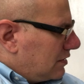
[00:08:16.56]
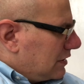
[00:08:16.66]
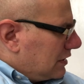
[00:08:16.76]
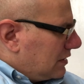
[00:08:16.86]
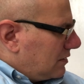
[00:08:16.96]

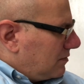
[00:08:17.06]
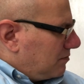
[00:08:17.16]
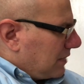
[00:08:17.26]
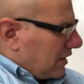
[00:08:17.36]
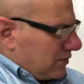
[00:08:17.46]
The
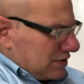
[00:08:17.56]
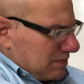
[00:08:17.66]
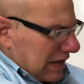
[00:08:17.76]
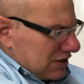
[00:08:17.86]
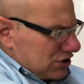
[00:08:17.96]
mayor's
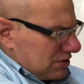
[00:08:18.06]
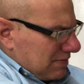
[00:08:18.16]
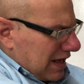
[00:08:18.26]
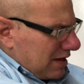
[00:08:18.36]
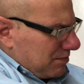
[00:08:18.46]
mansion
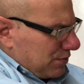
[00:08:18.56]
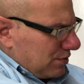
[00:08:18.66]
map.